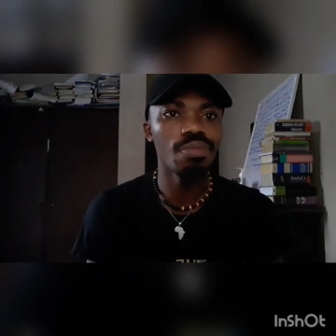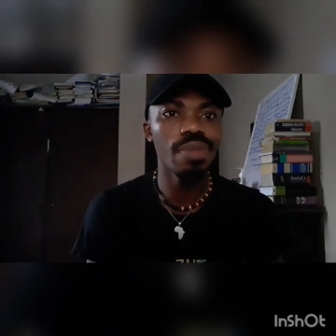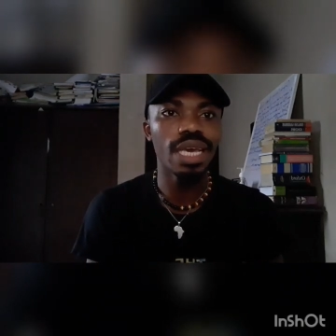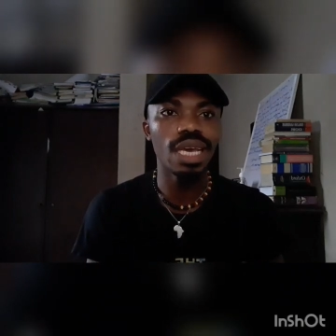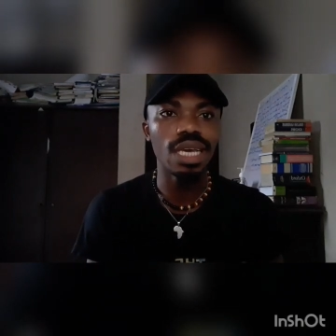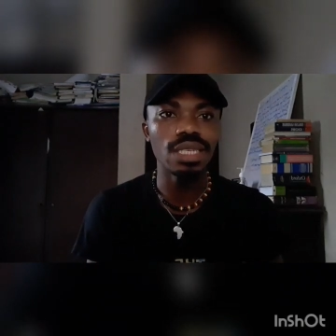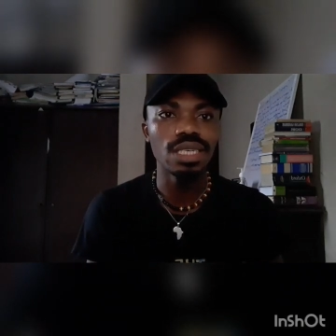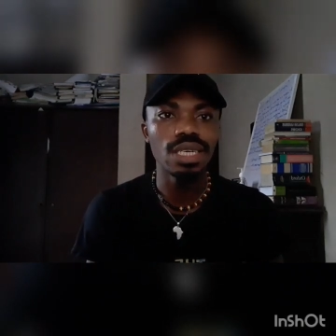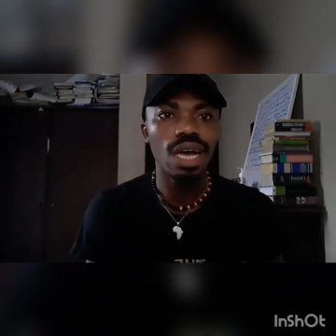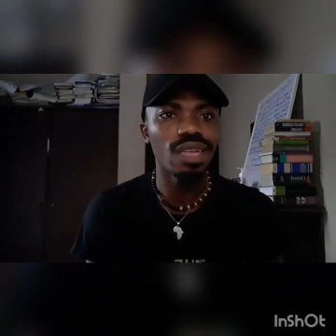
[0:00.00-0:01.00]
making
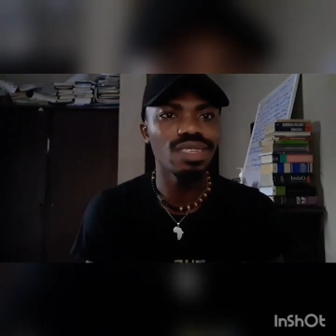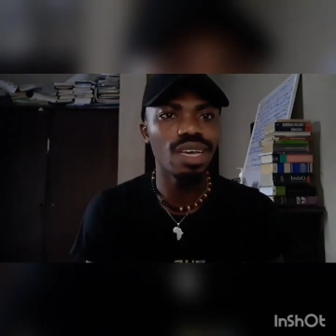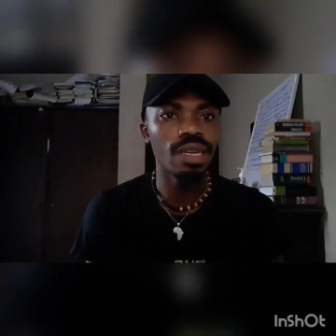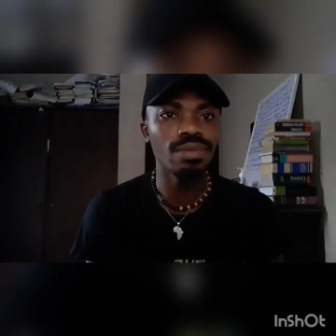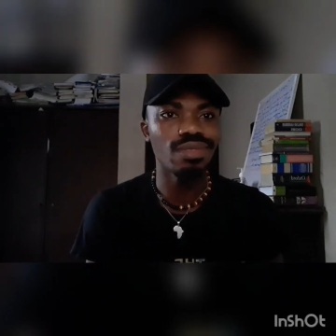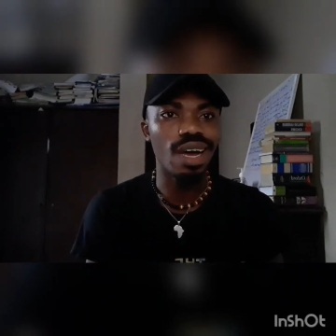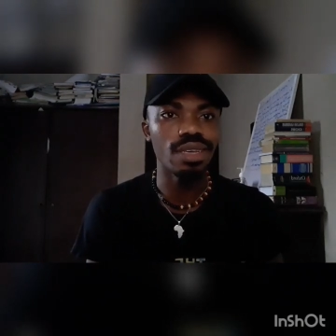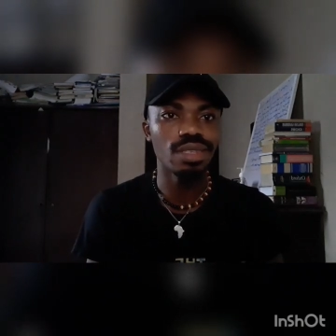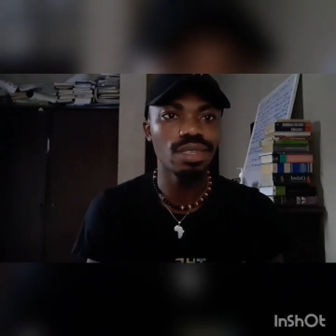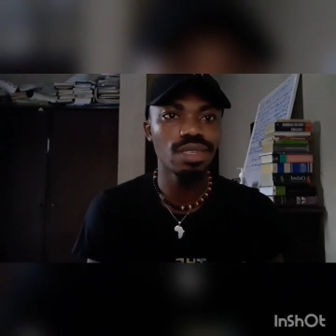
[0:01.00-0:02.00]
and selling
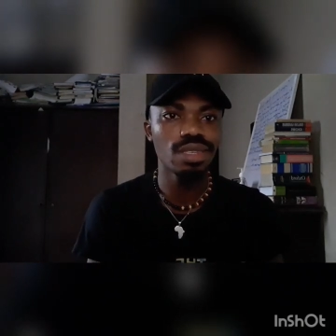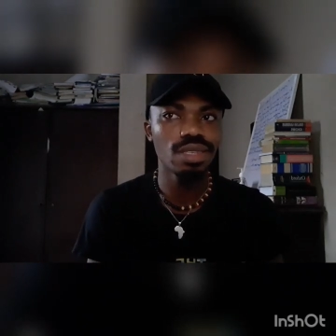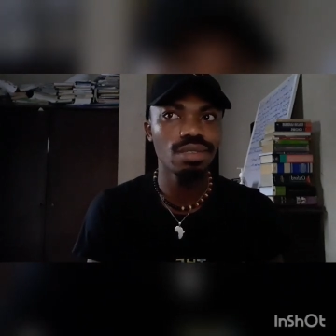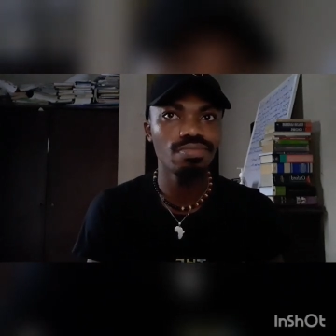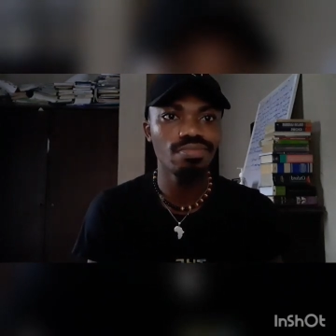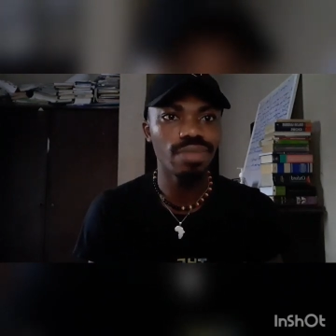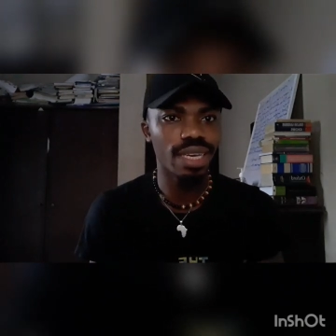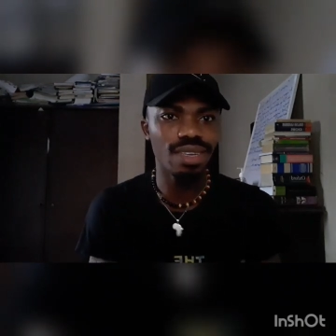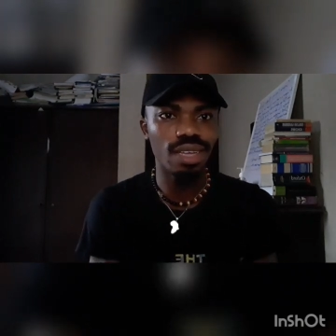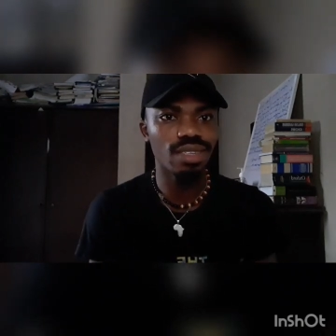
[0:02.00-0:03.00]
rice.
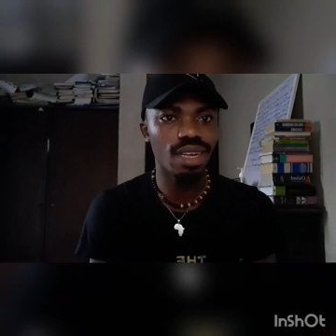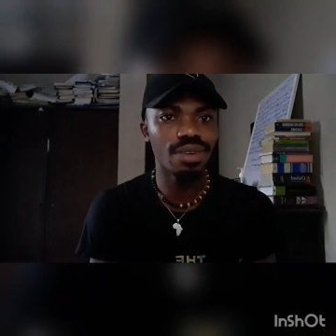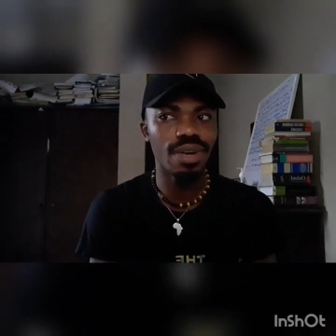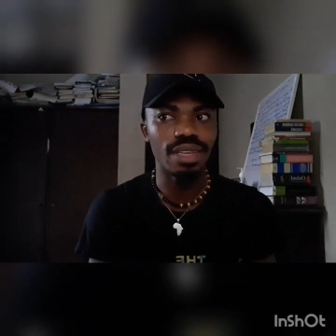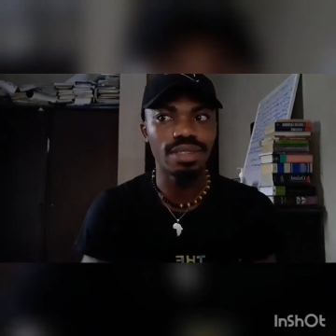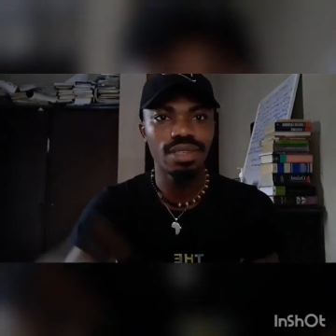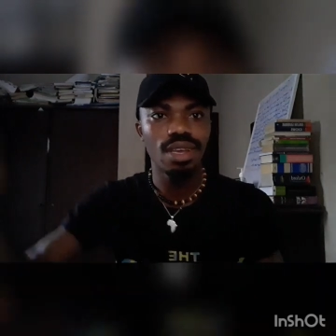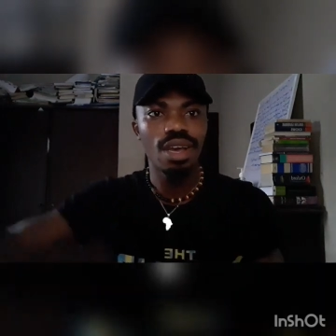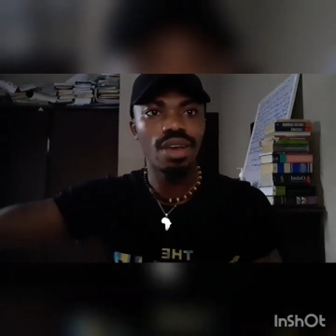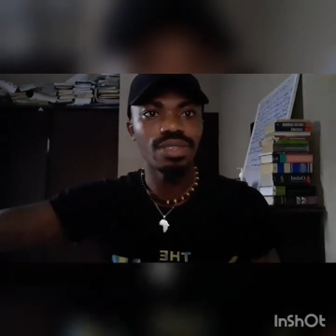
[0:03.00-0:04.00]
Making and selling rice.
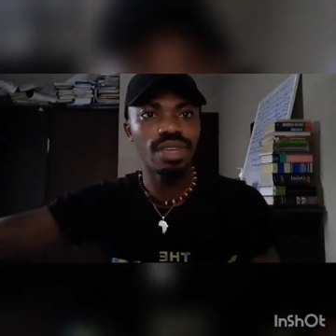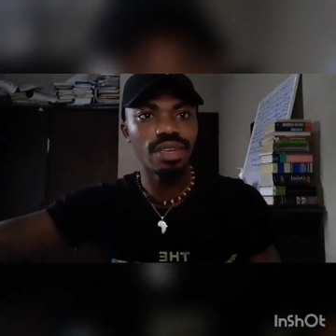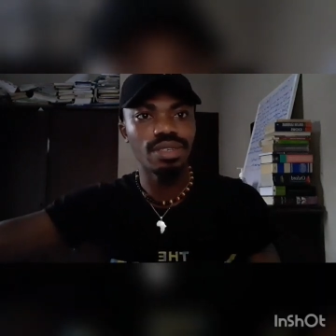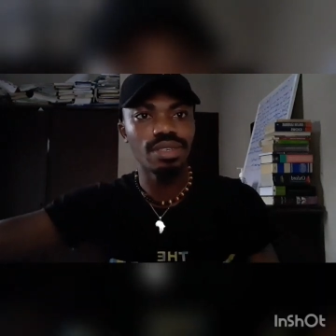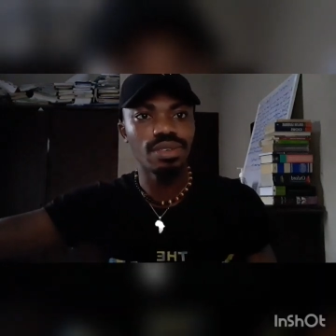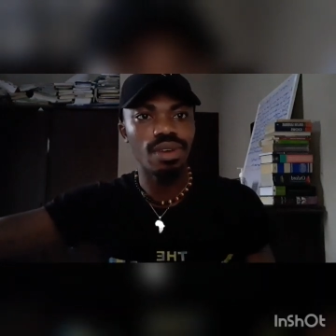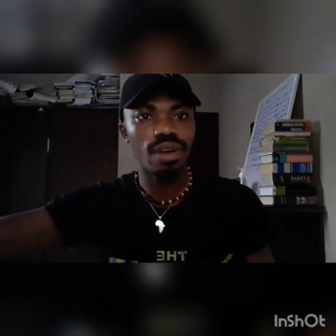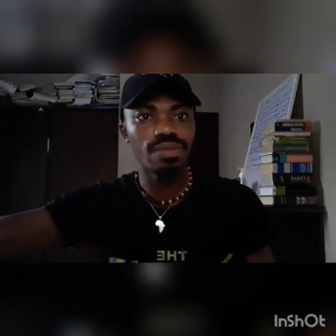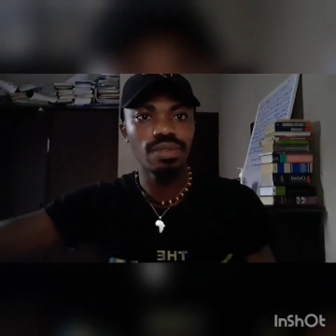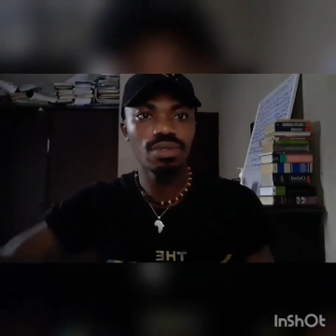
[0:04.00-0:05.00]
I said,
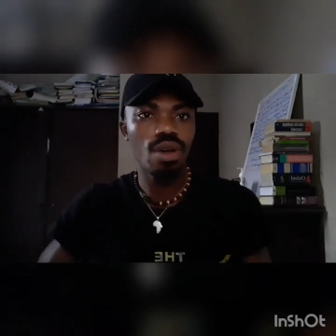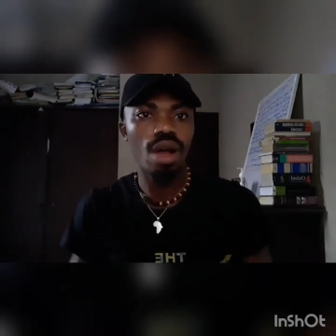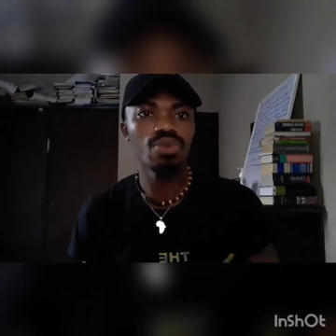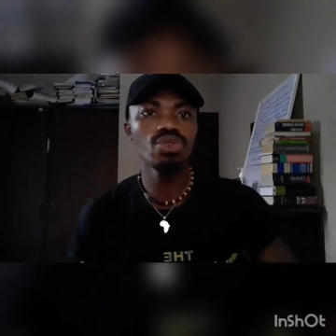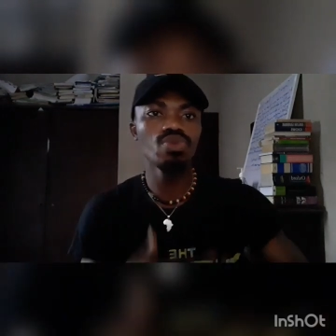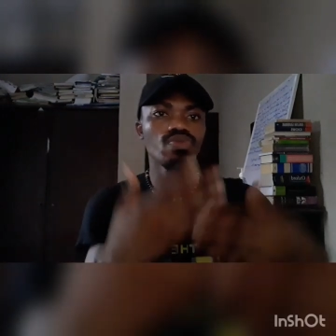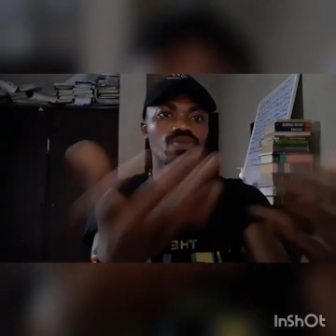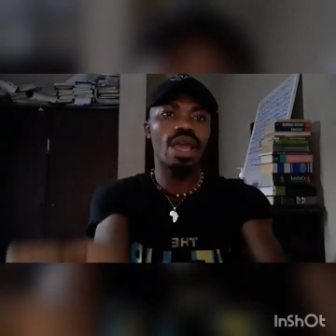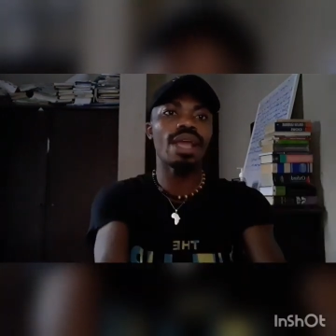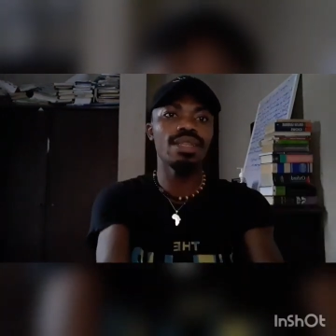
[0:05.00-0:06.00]
yeah. So I
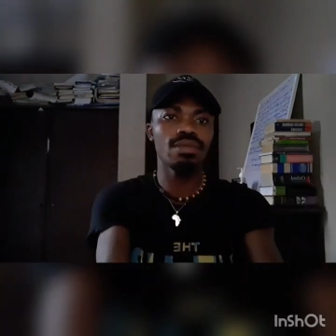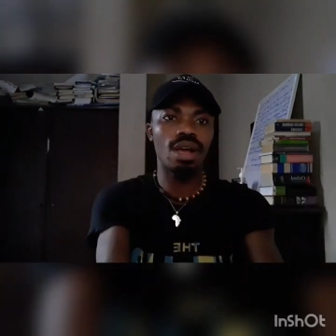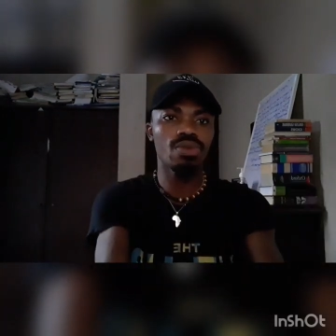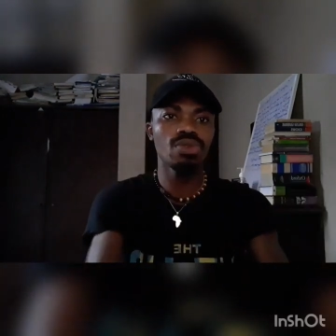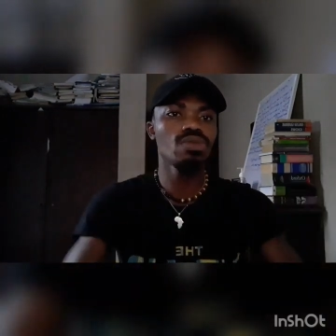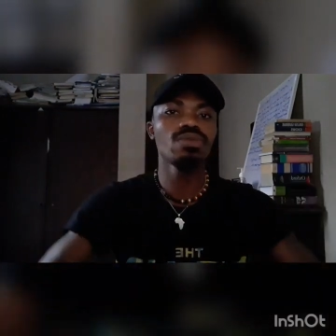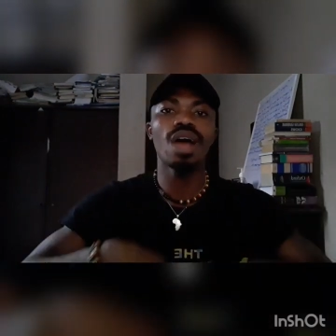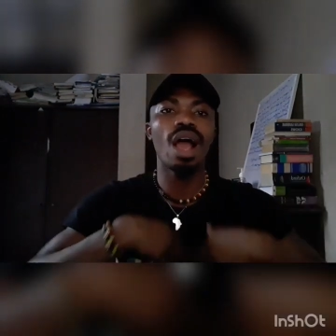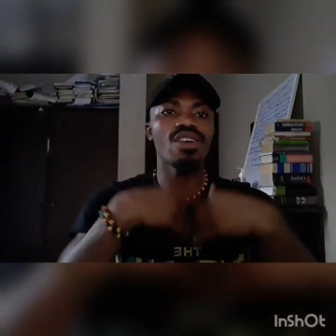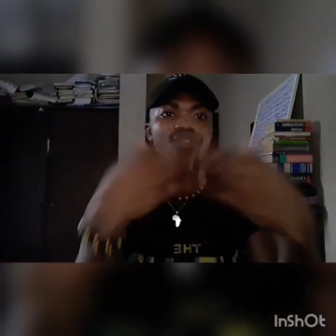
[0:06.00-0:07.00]
wouldn't
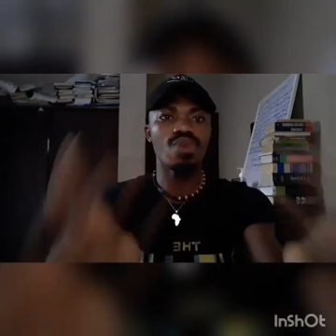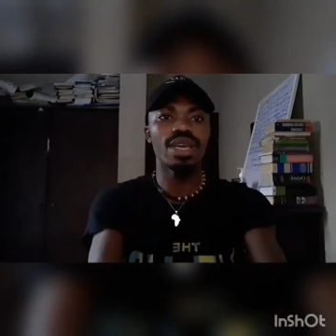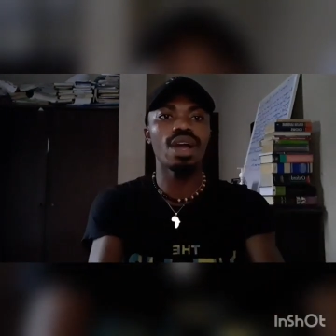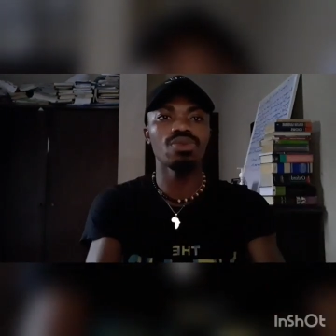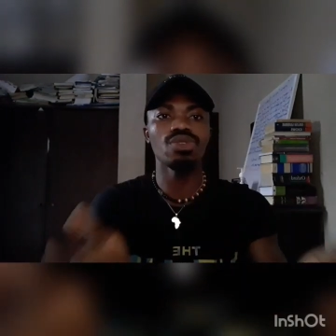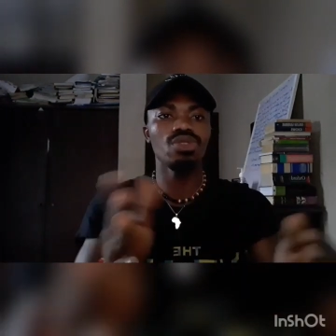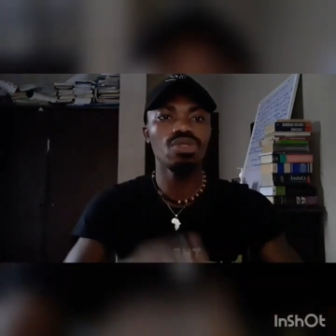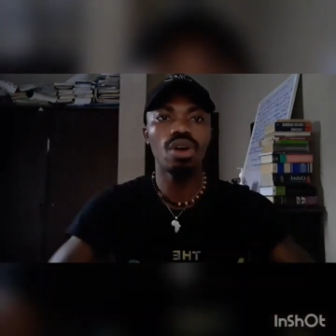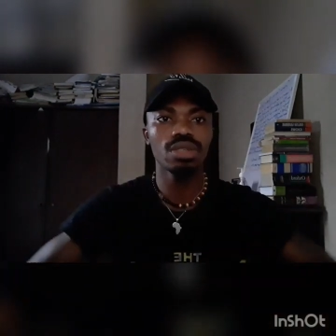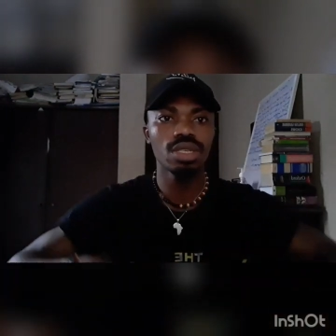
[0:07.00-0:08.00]
agree. I would
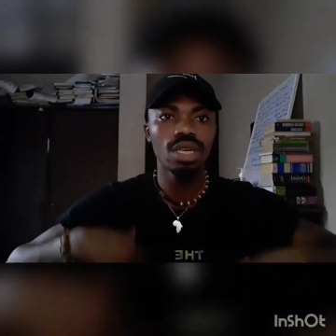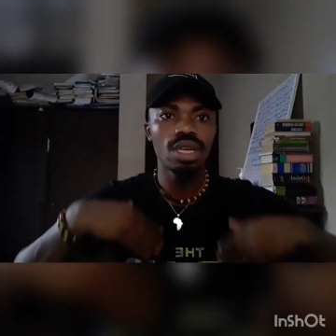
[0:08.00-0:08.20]
not,